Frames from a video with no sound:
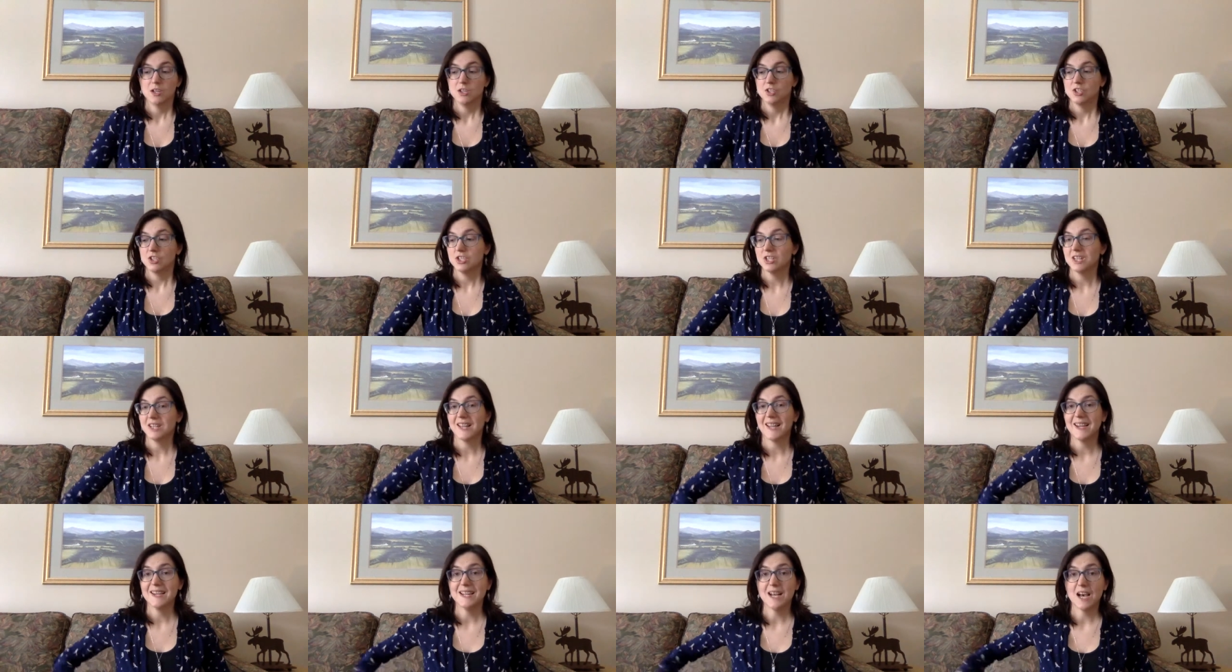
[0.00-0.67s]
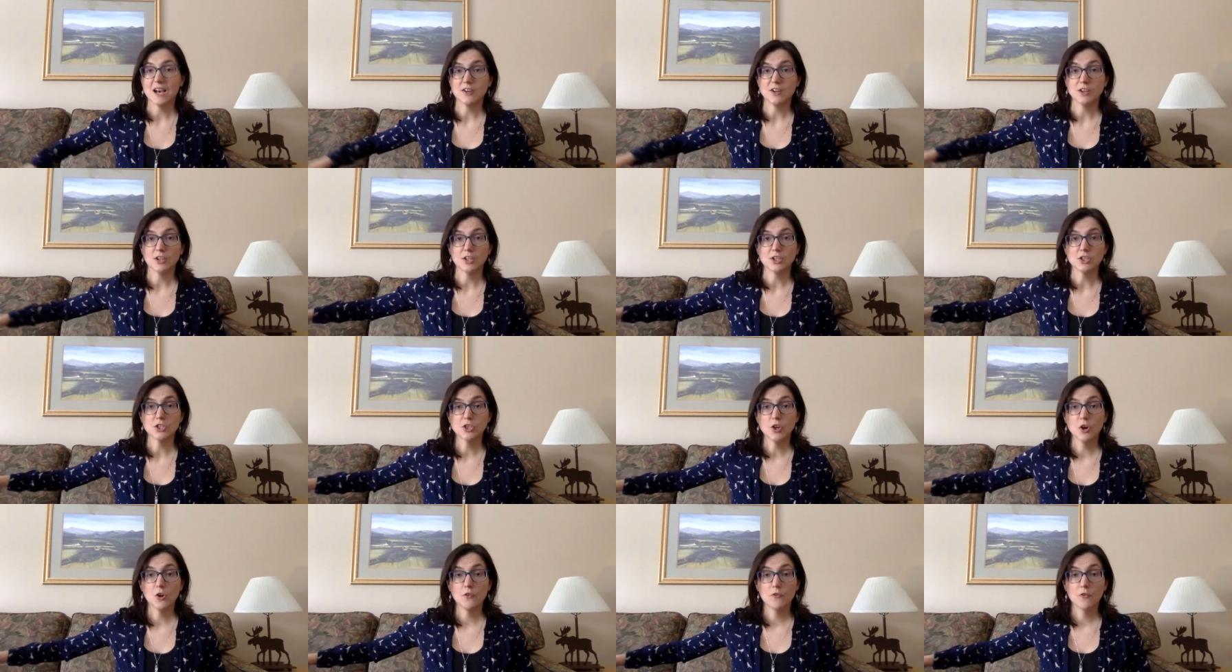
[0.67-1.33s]
just lay down on a
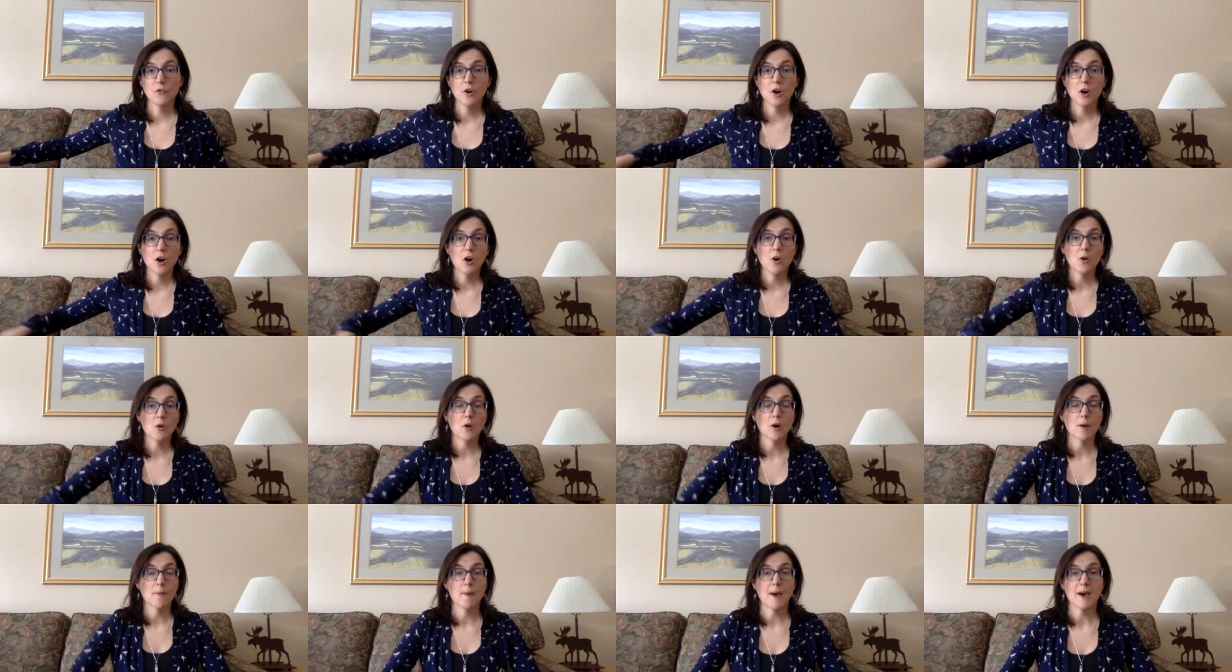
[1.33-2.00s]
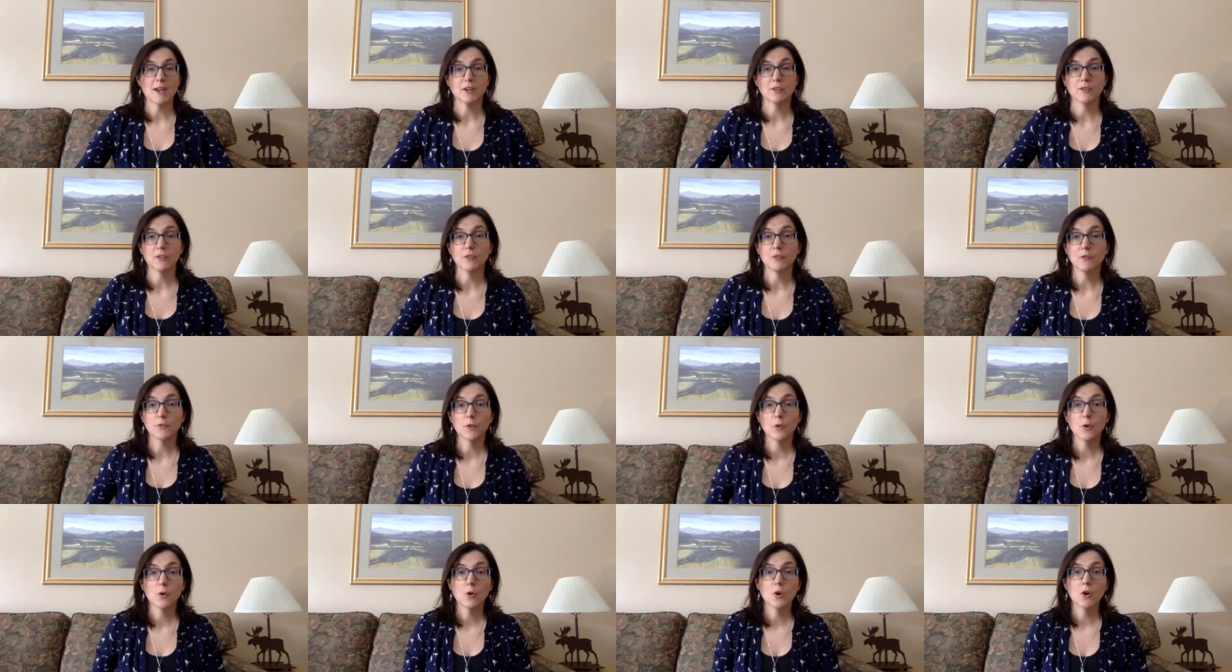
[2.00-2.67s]
sofa or a mat on the
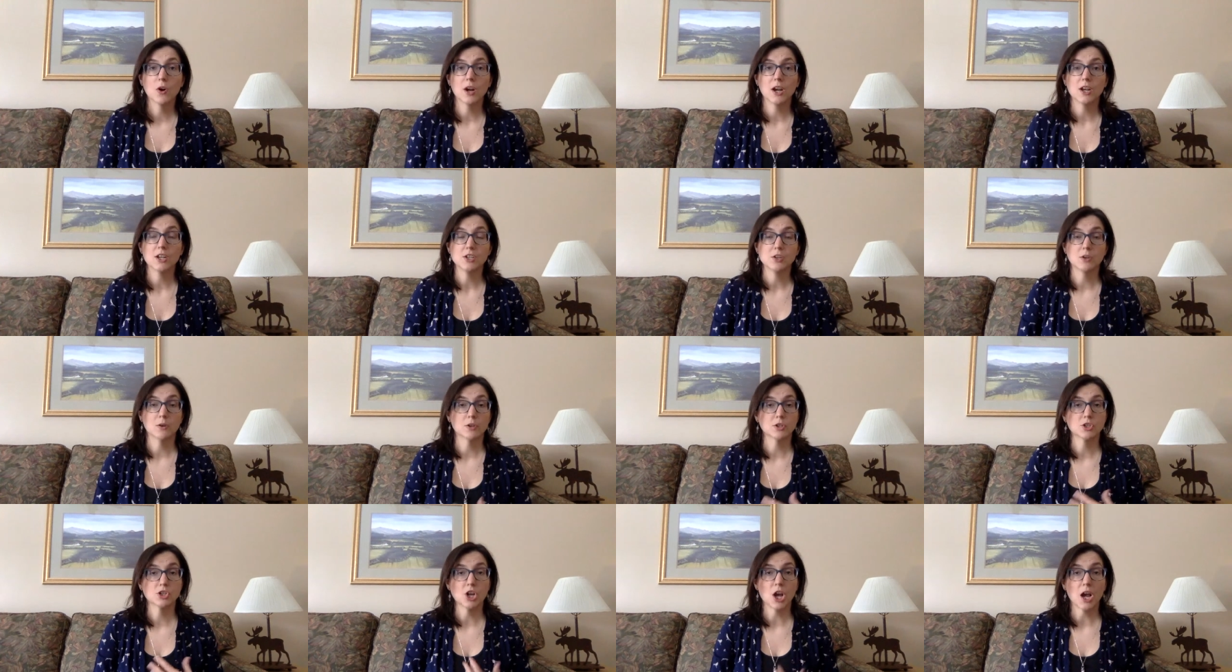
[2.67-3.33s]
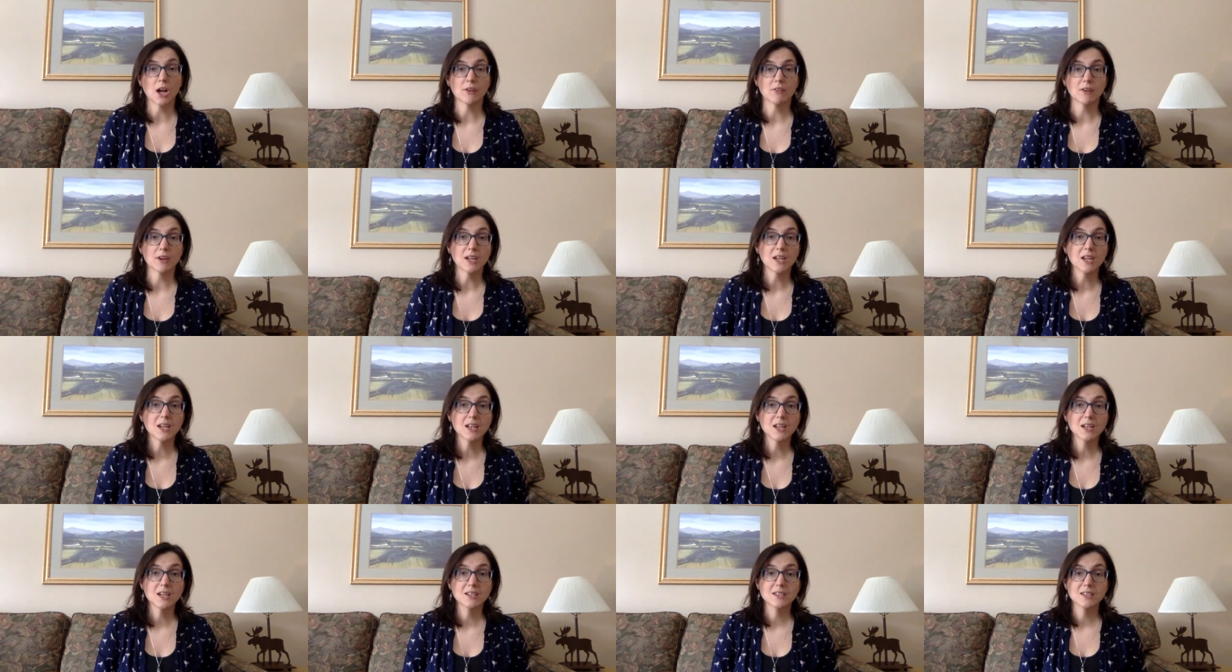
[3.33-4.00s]
floor and do a chakra
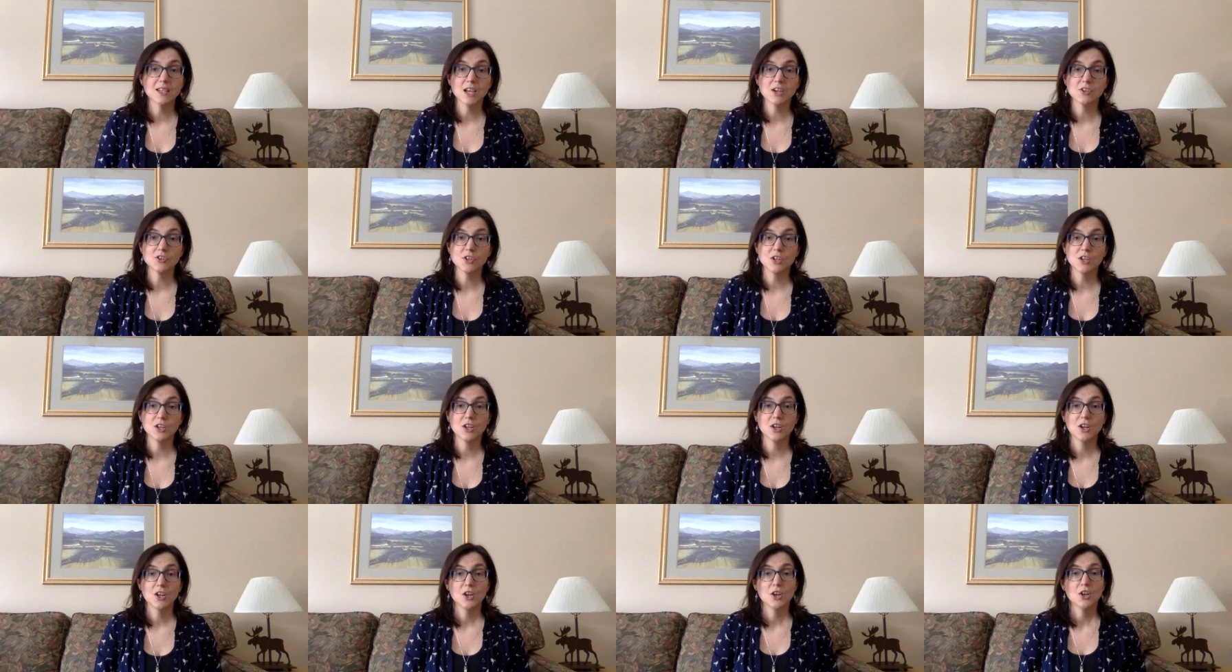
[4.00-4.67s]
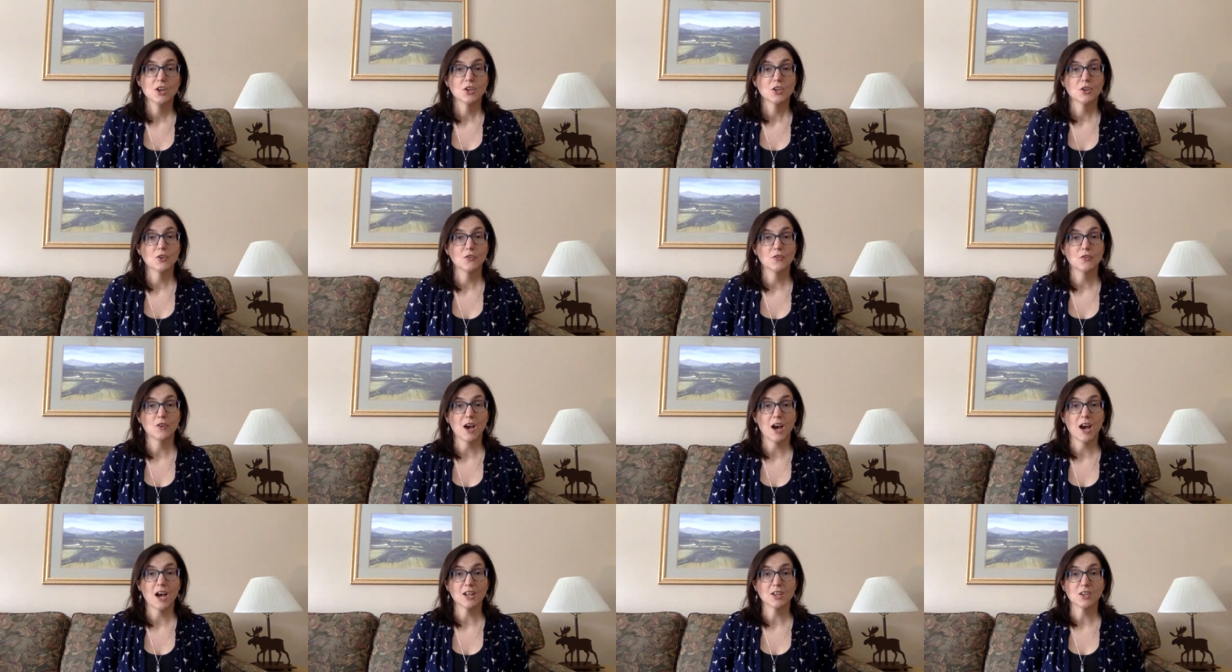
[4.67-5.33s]
healing session, you've
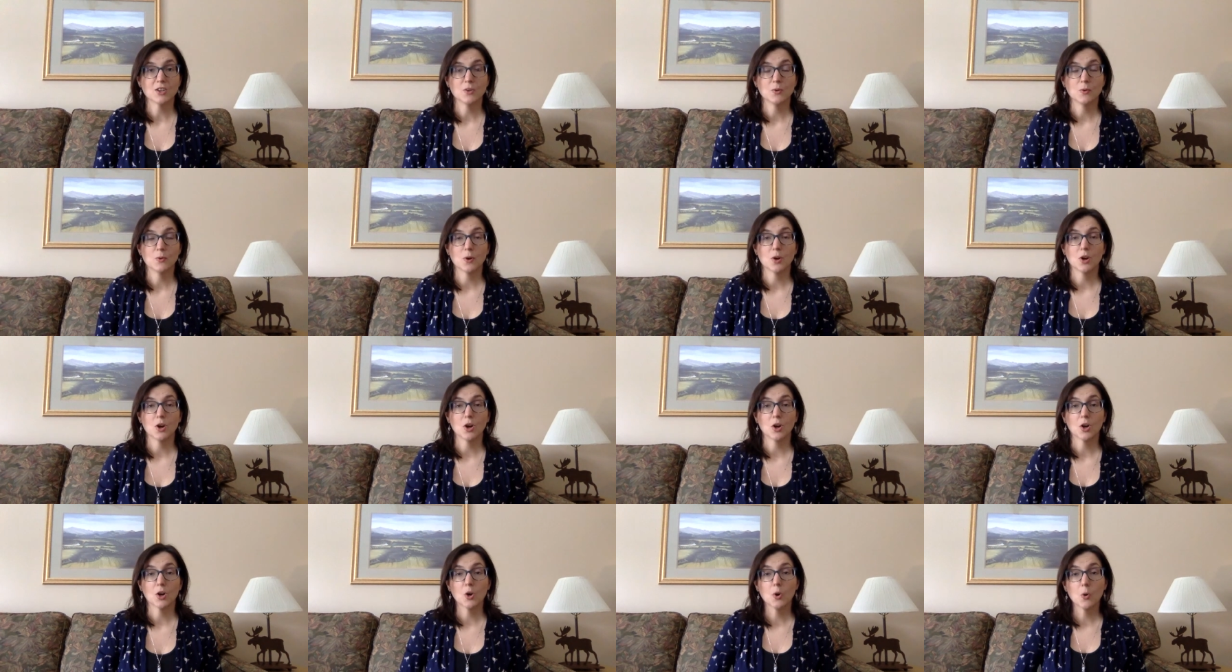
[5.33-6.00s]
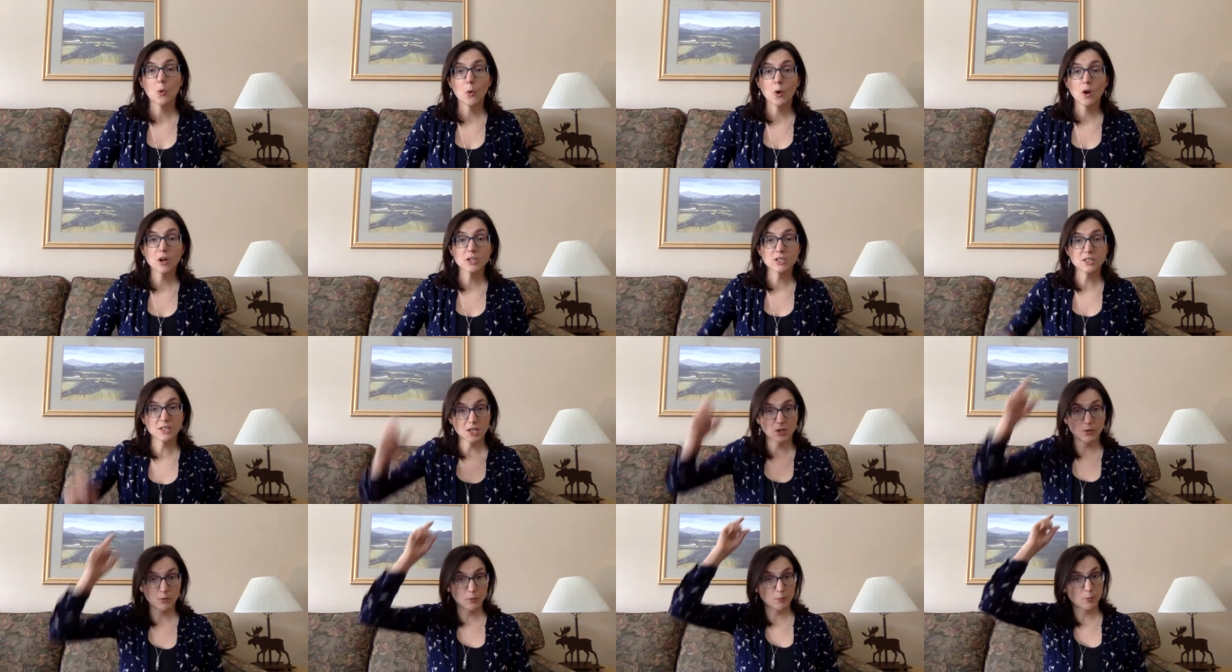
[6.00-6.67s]
got your quartz
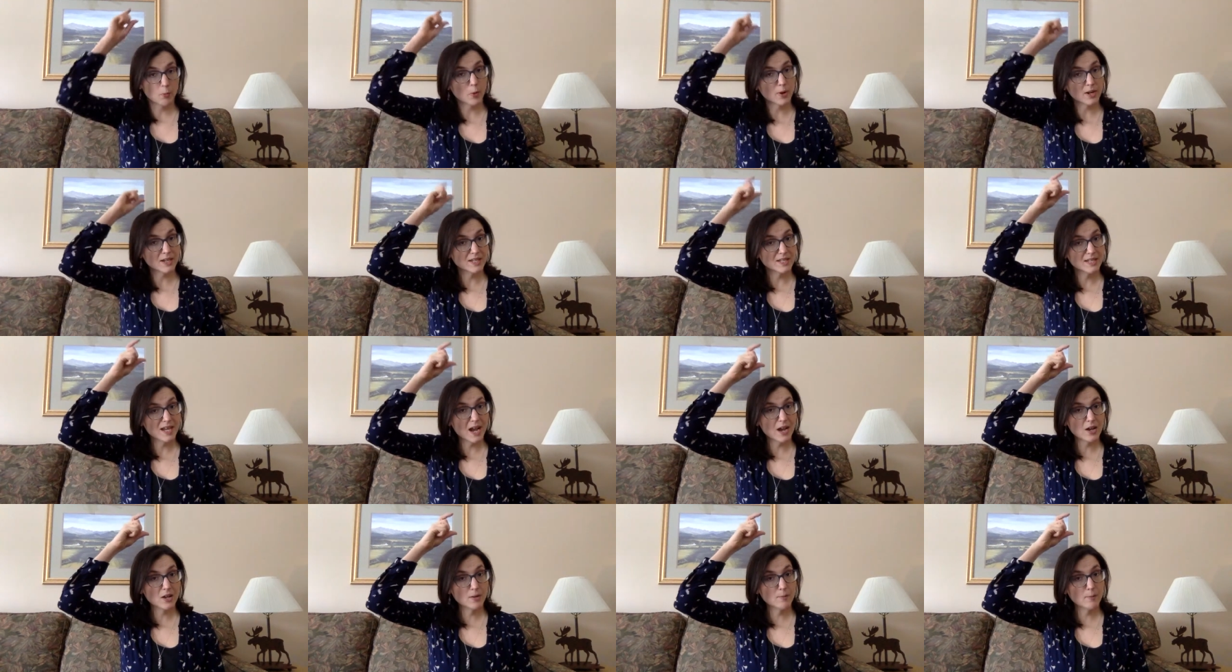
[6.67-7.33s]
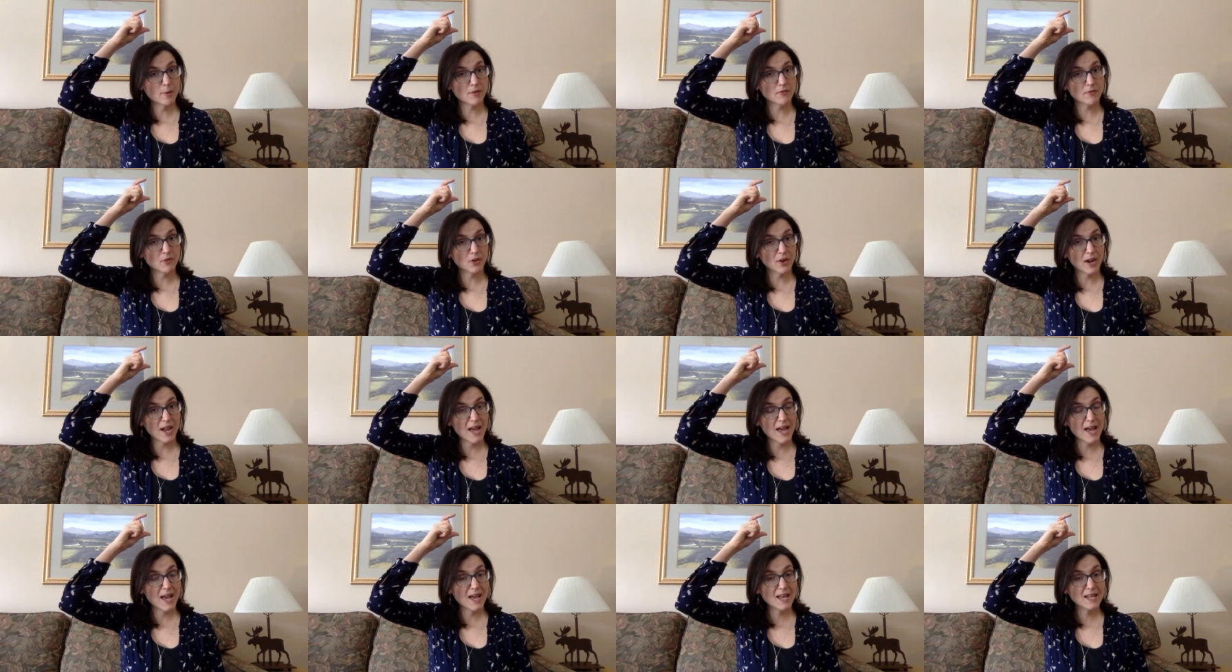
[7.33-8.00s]
that you would point down above your
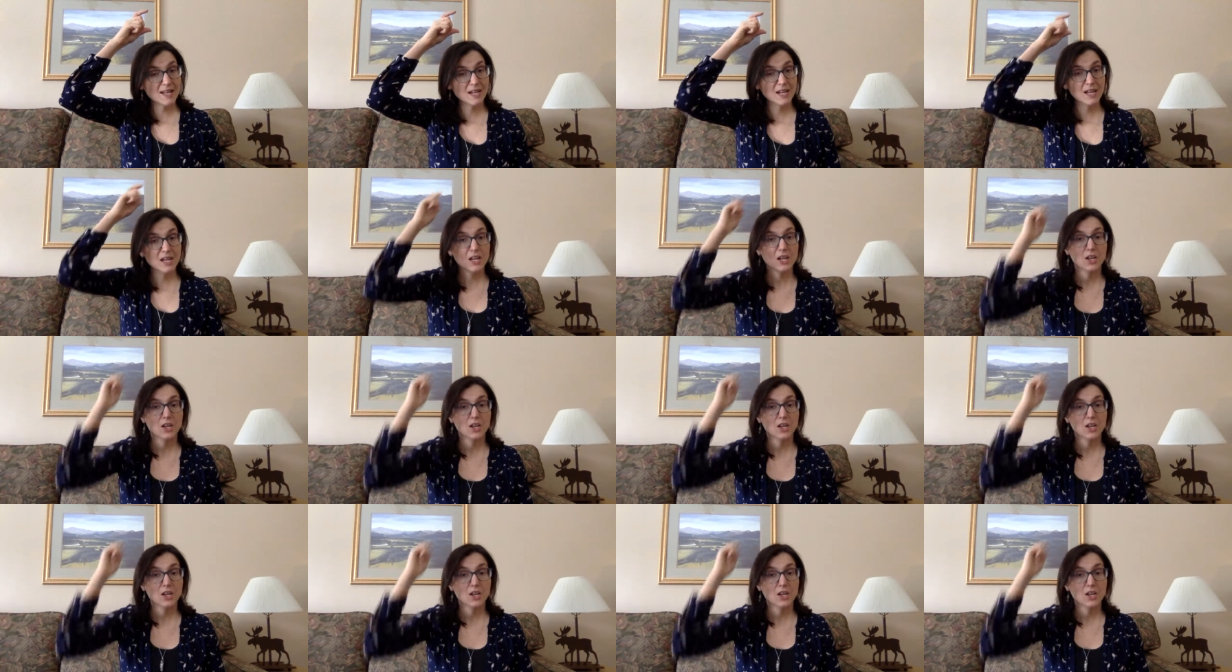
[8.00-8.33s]
head.